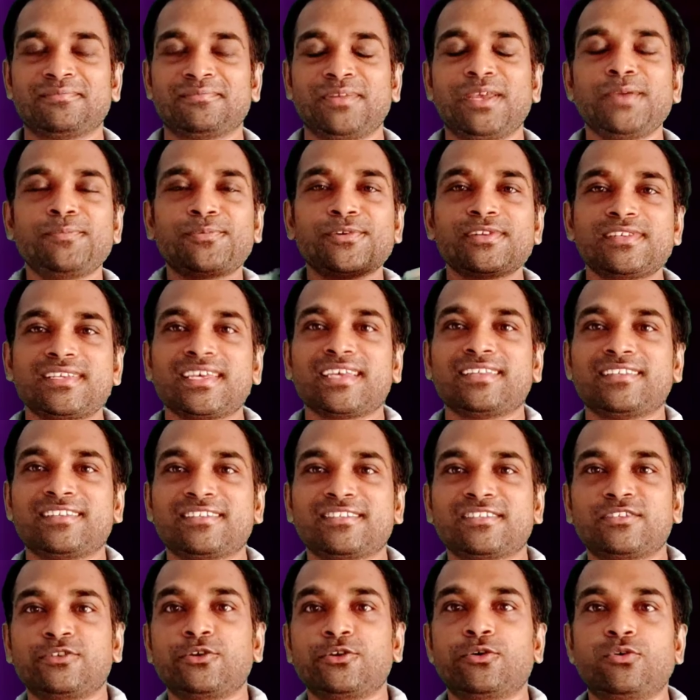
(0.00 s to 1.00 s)
People say
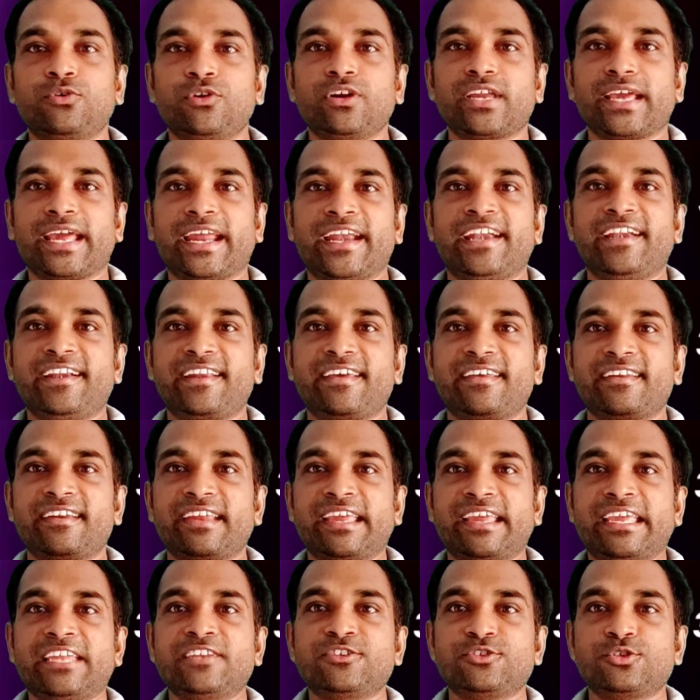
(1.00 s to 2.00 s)
this, don't
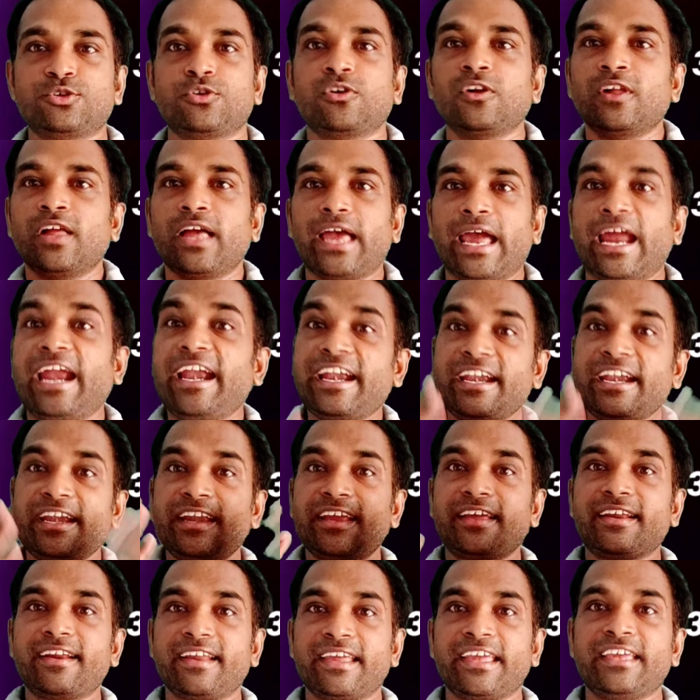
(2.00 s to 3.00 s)
enter into.
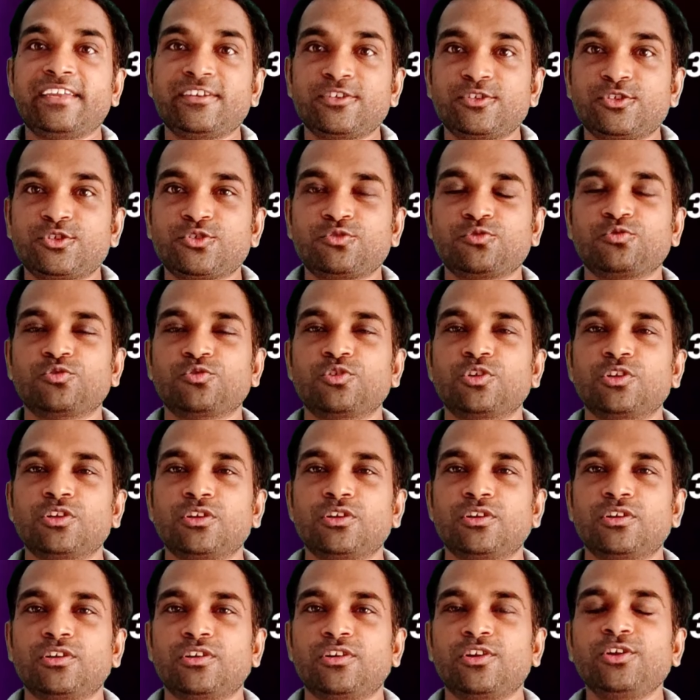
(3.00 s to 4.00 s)
Enter into.
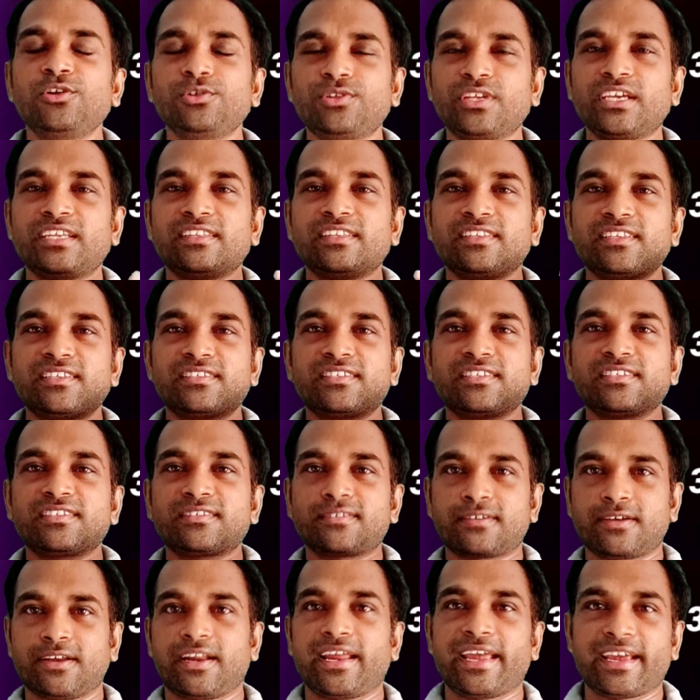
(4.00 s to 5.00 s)
Do you think this
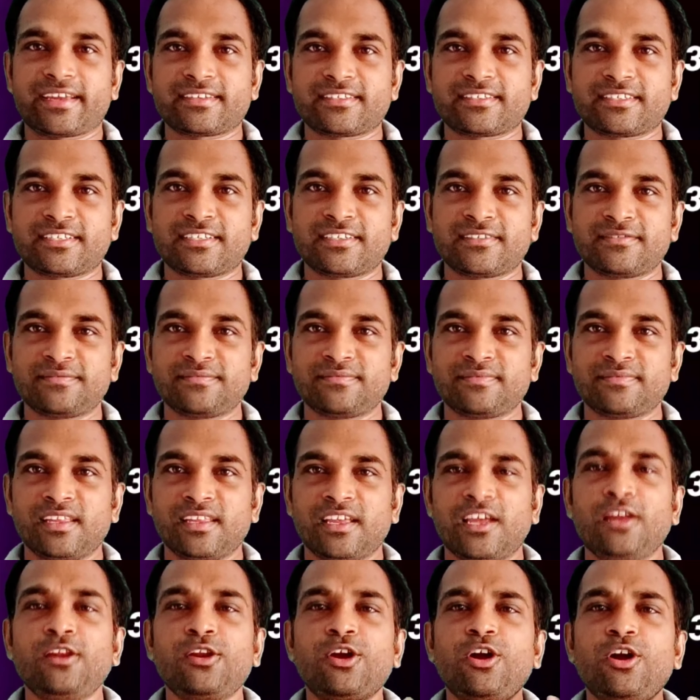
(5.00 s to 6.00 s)
is correct?
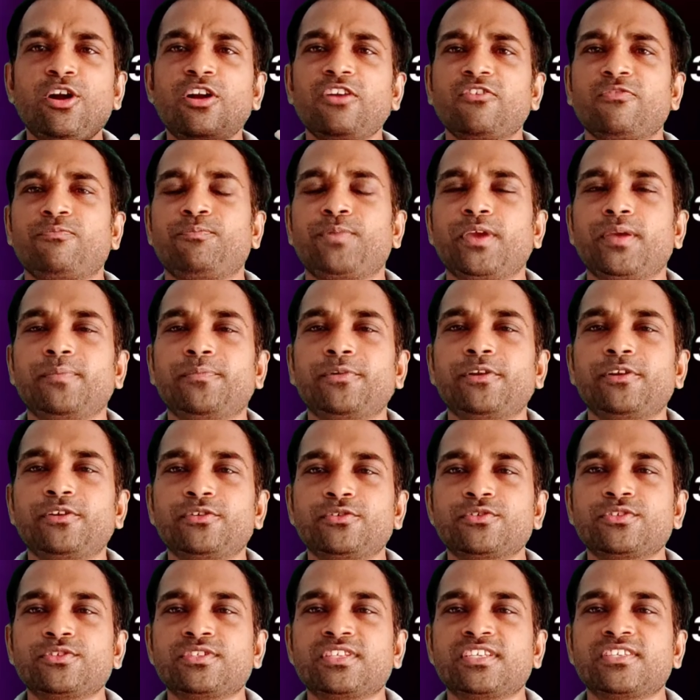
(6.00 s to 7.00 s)
A lot of people
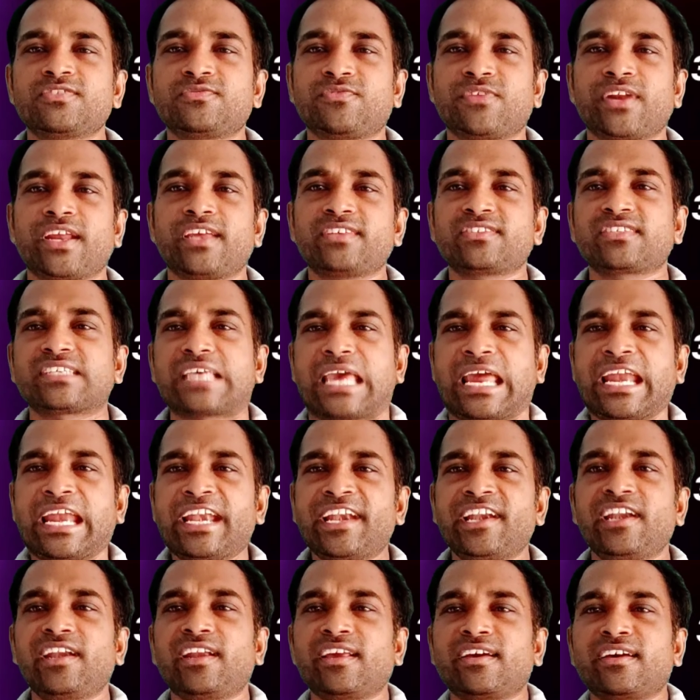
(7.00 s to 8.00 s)
use this phrase
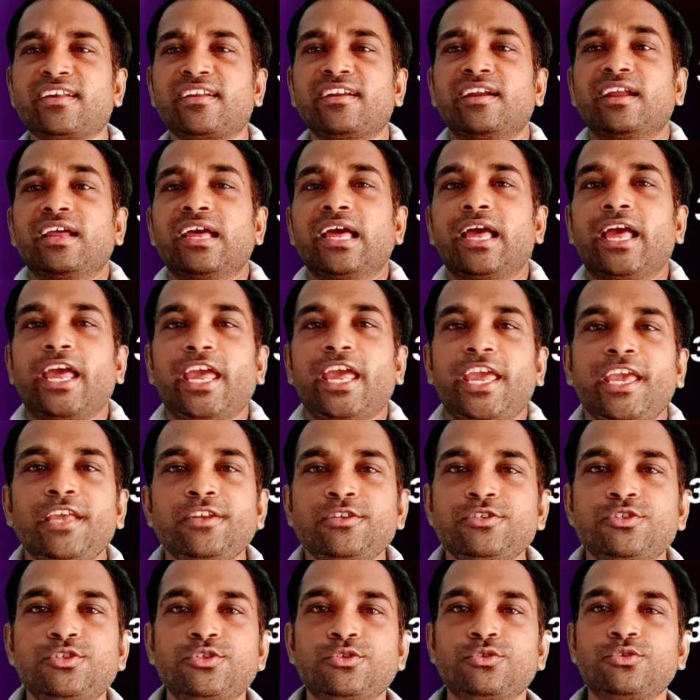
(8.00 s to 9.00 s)
enter
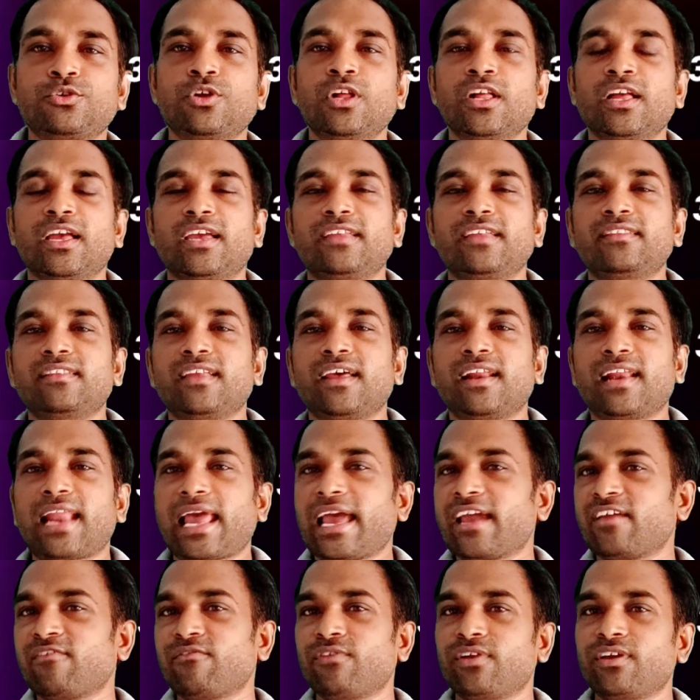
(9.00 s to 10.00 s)
into in their
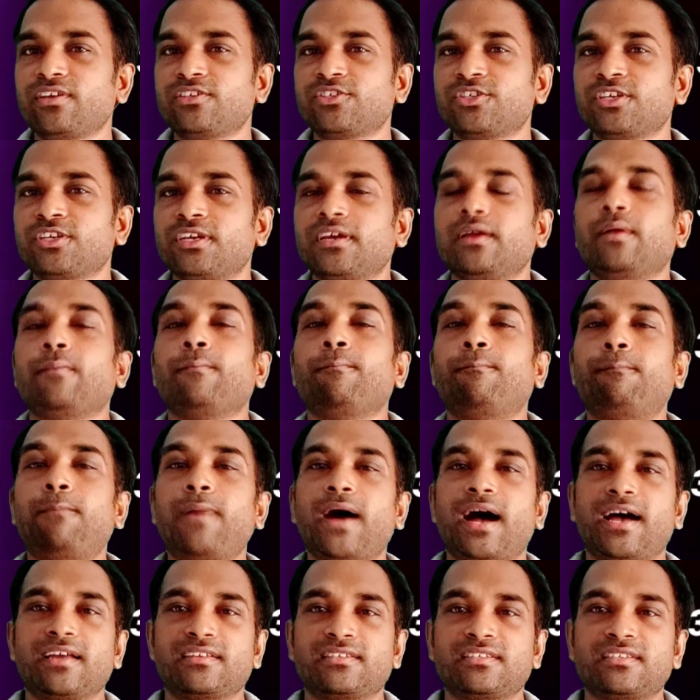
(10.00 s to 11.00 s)
language,
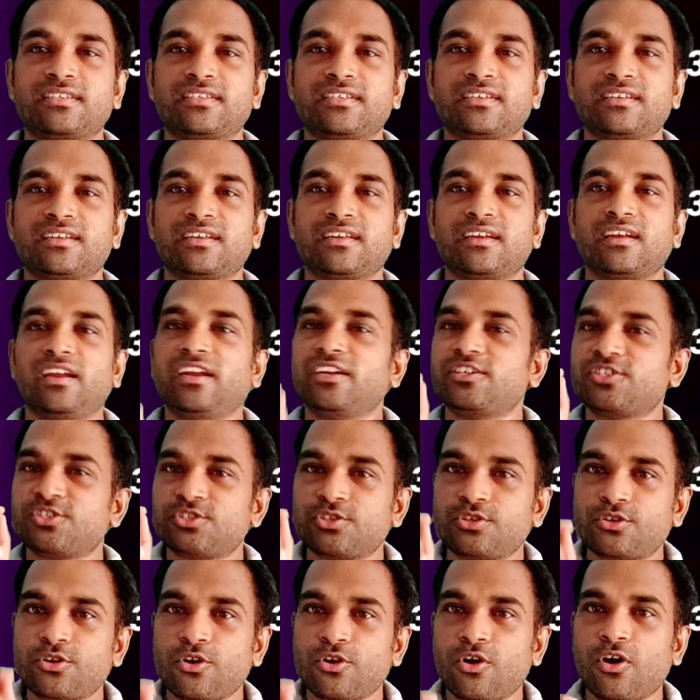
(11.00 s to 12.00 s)
but
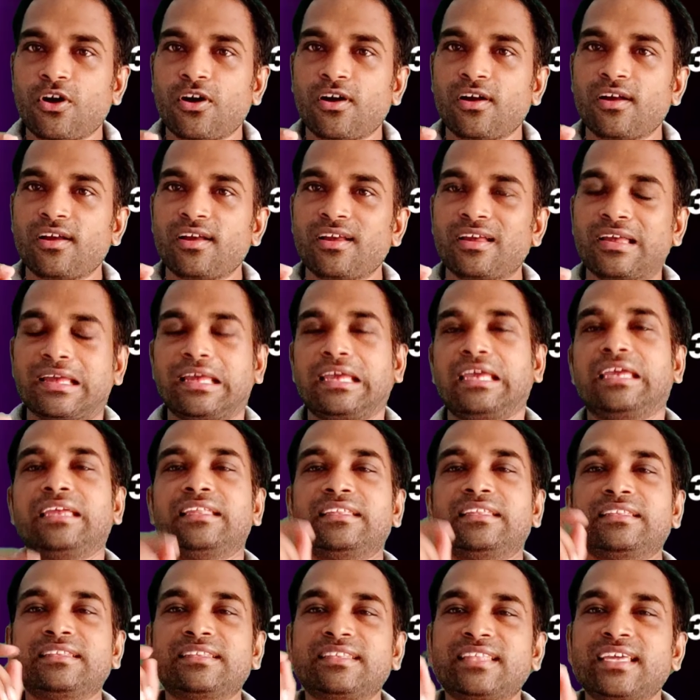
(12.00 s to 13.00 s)
it's wrong
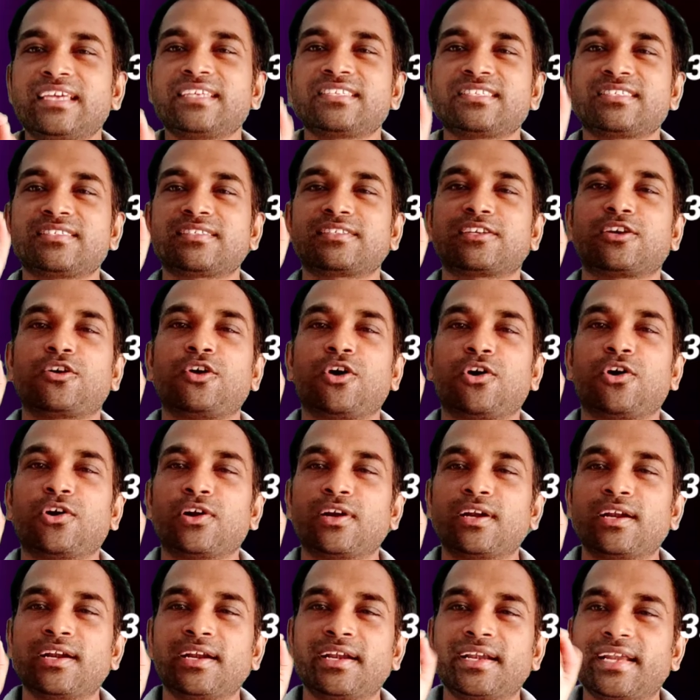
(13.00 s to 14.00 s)
in this
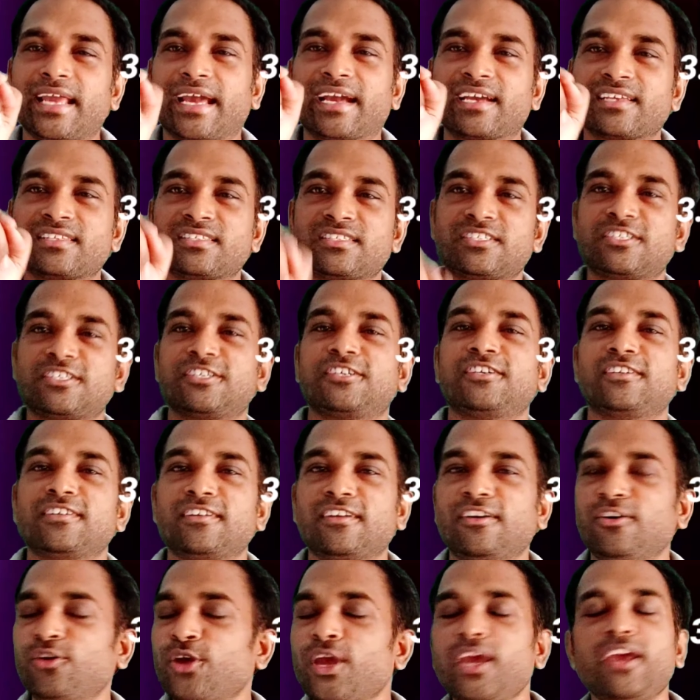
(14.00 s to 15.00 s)
context.
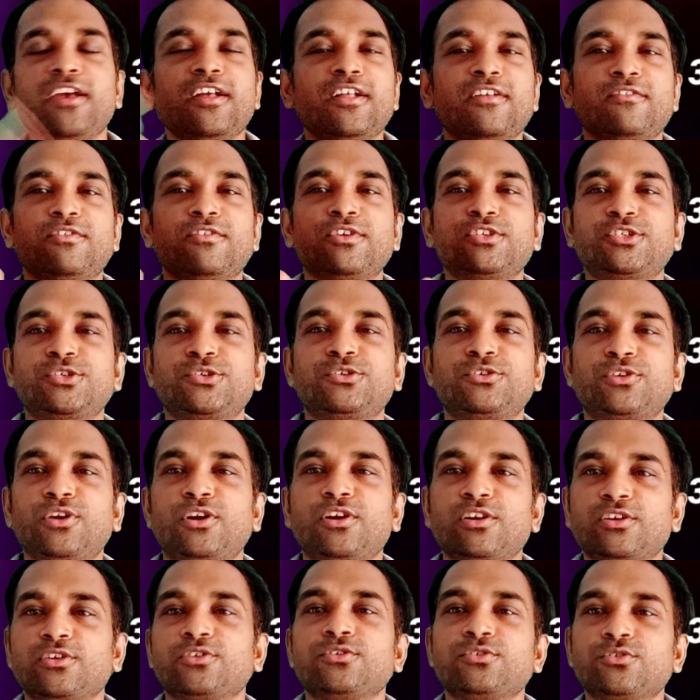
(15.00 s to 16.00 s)
Okay, we should
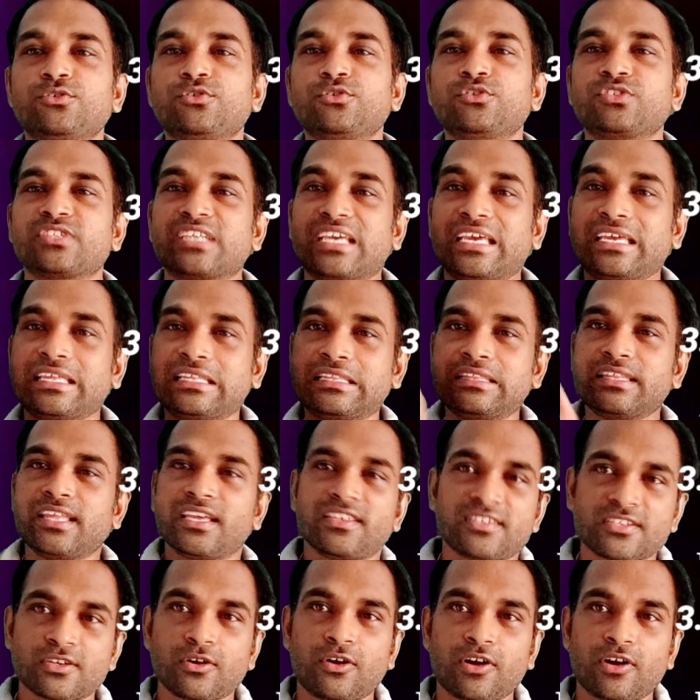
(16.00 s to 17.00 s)
not use in
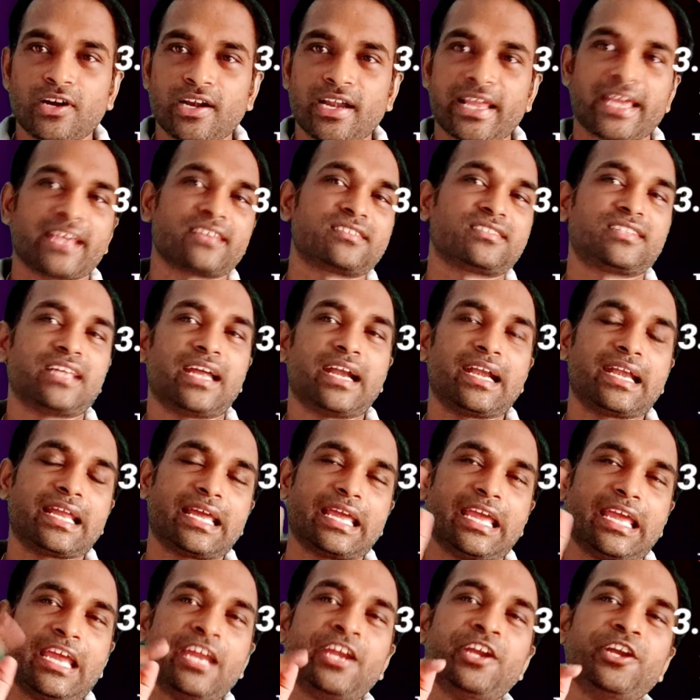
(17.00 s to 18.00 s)
this context
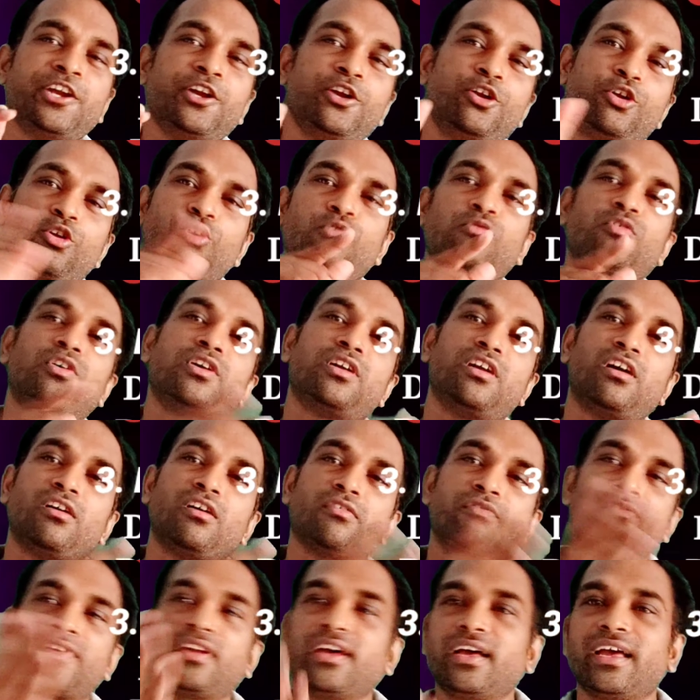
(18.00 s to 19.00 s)
that into word
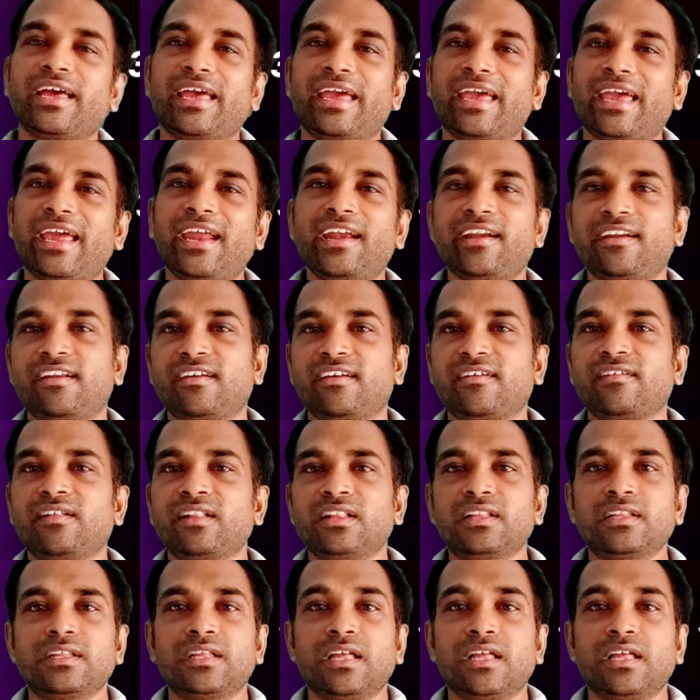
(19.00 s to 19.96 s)
after enter.